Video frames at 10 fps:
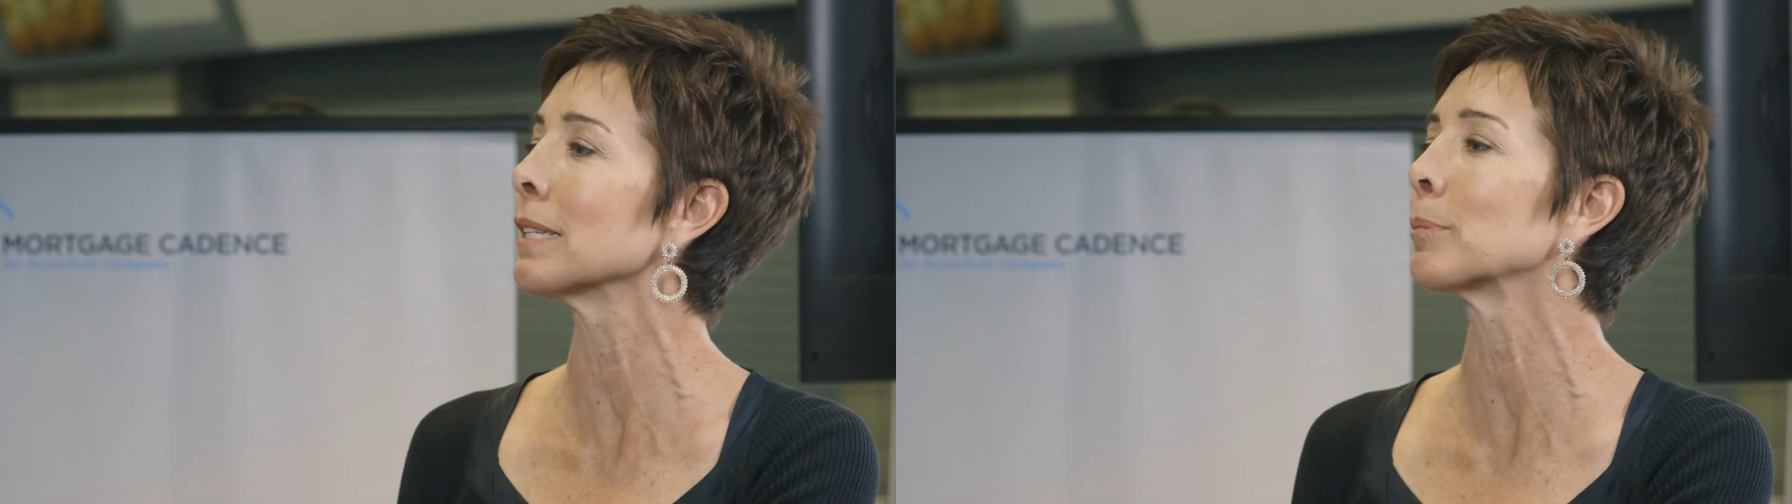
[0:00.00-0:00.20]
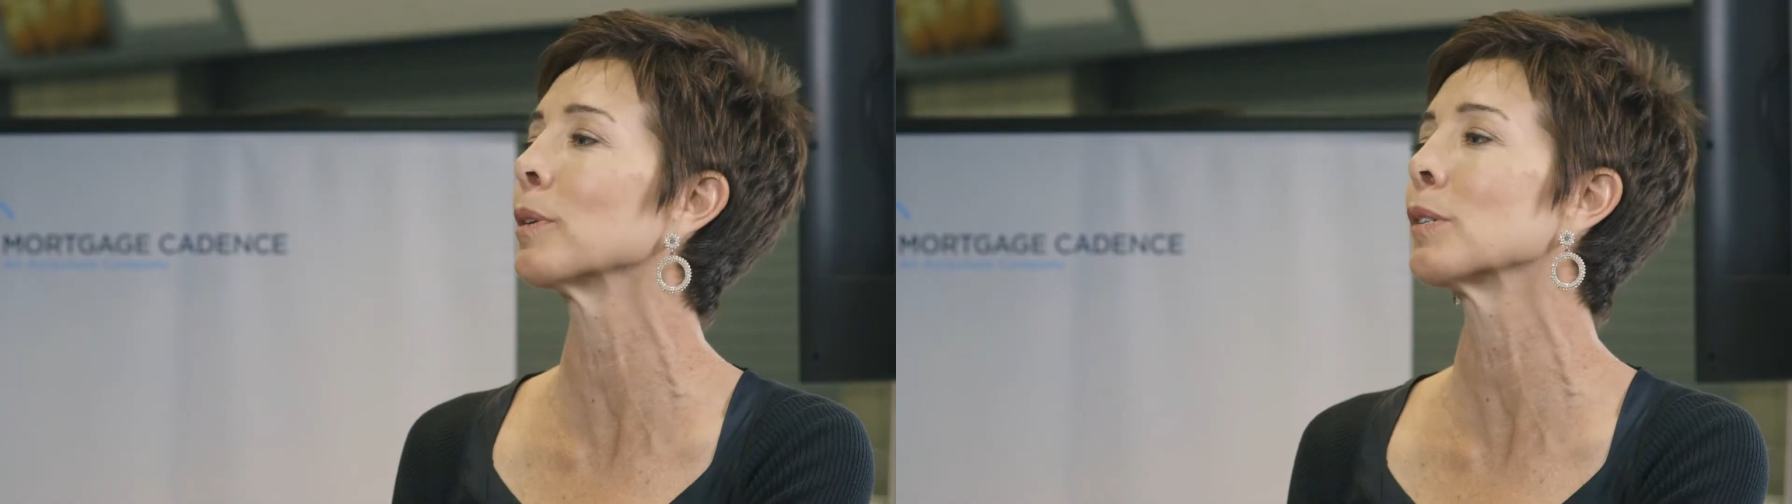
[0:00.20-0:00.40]

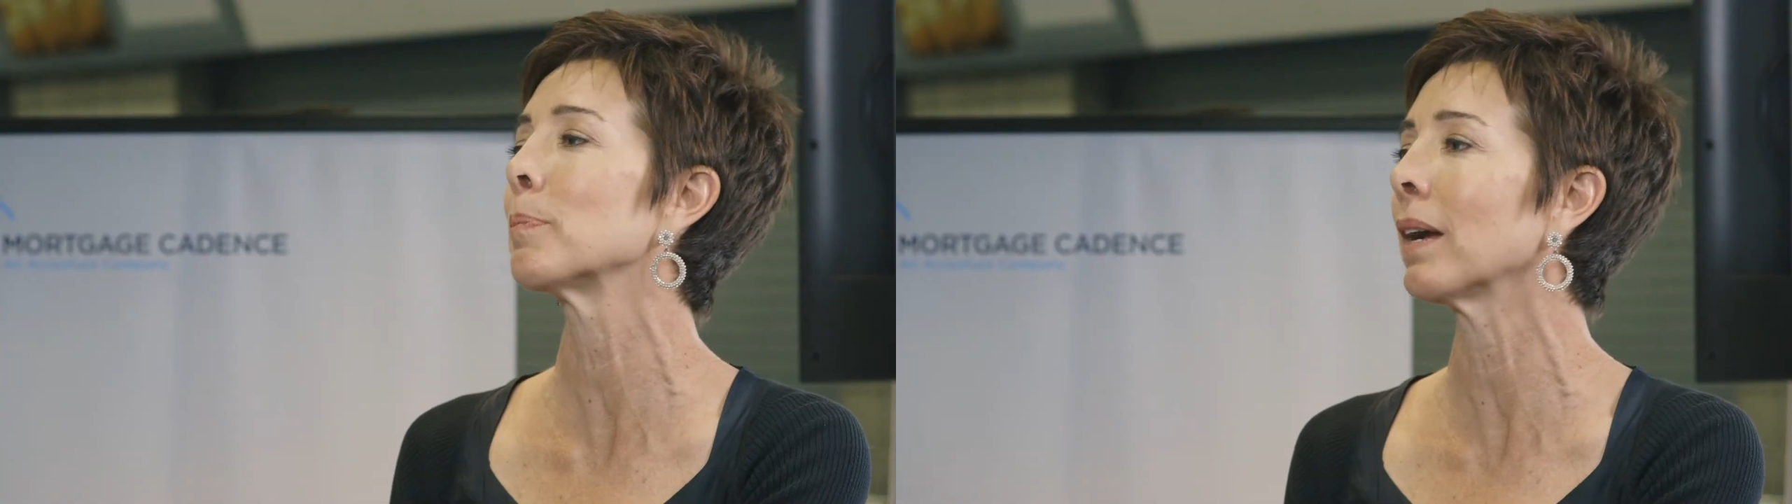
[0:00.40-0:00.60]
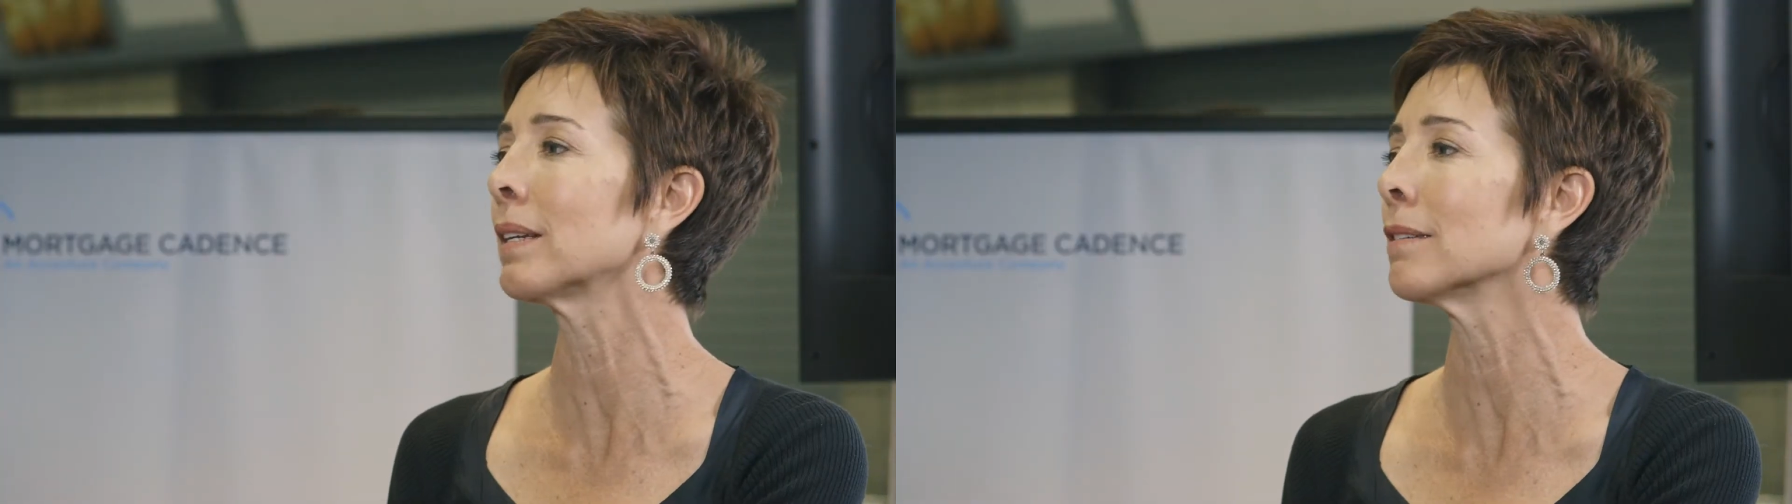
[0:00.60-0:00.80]
this
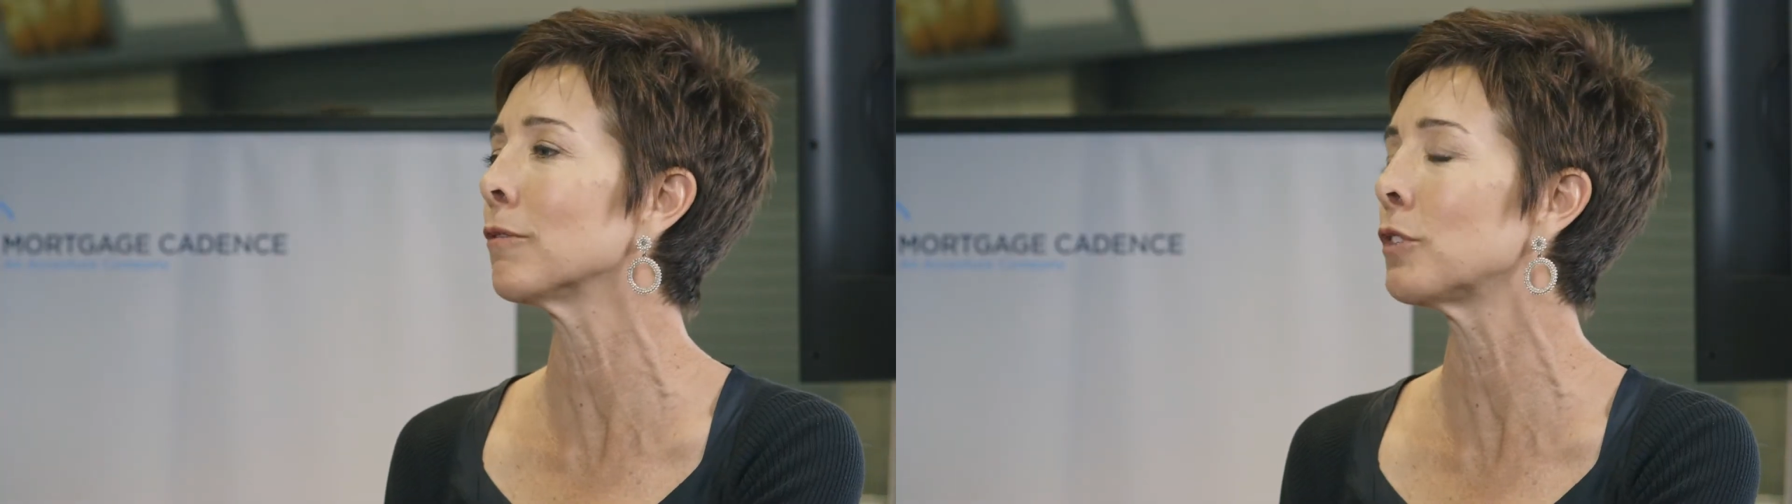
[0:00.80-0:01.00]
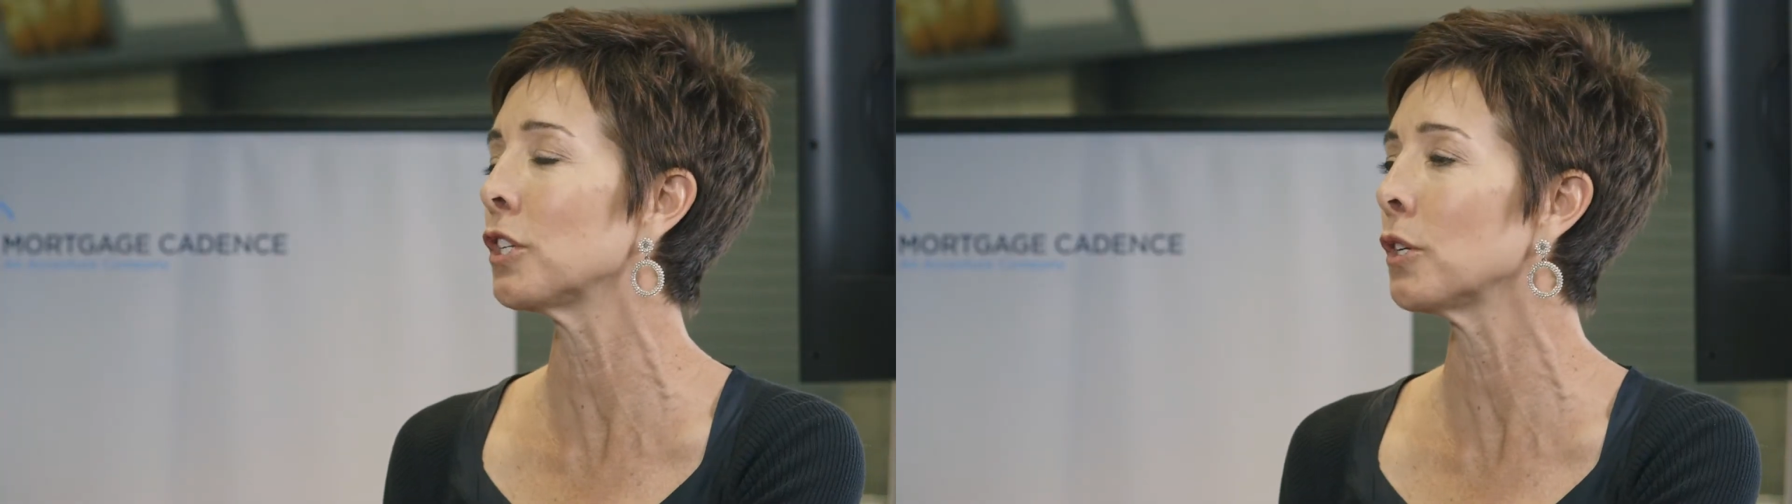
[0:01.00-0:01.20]

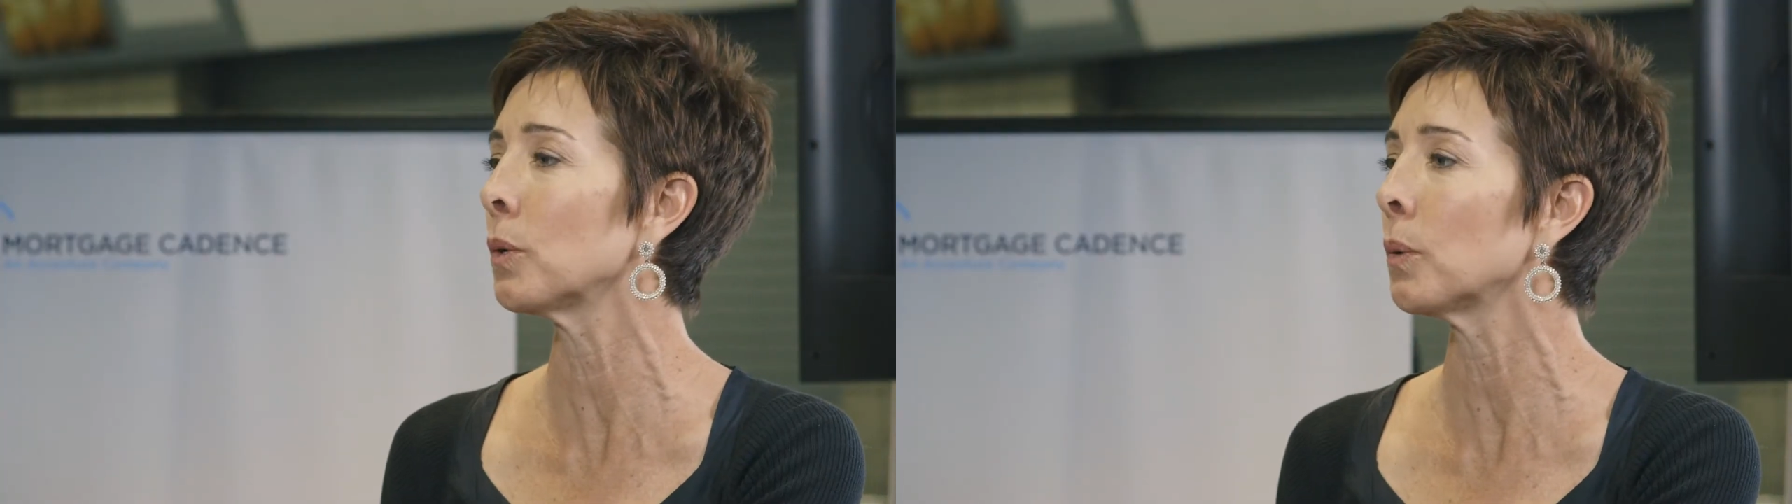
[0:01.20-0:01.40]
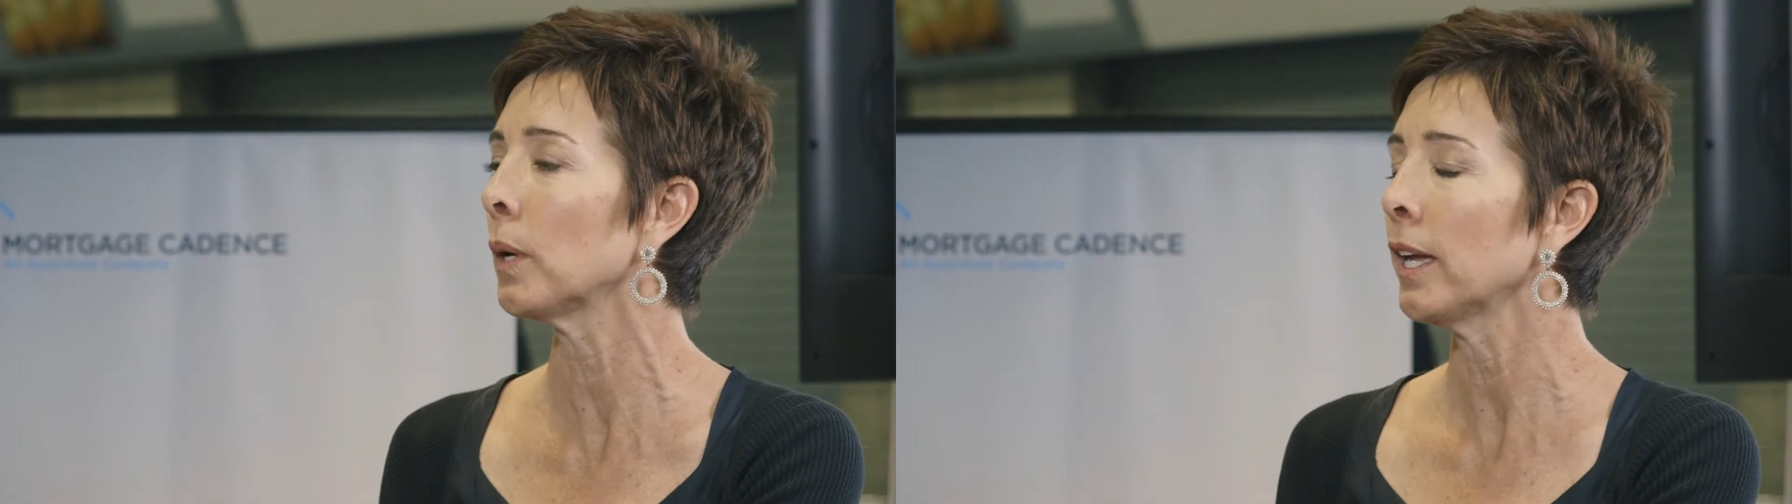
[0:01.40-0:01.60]
perspective
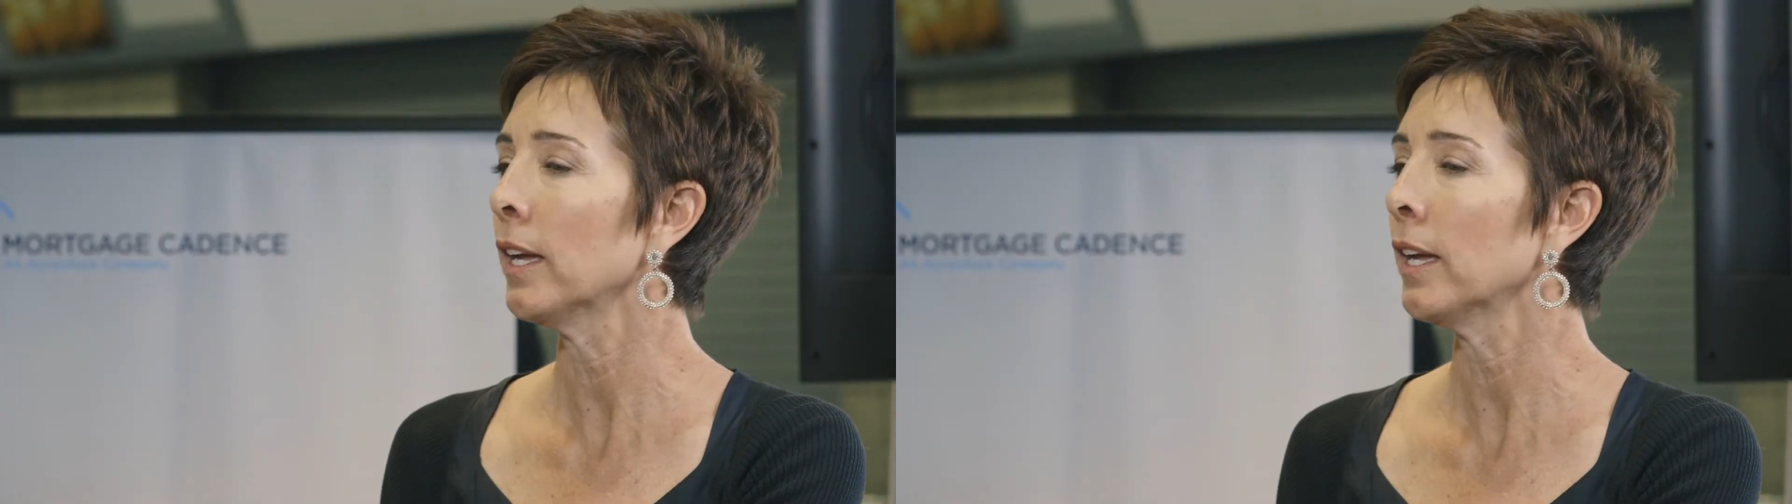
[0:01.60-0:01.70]
to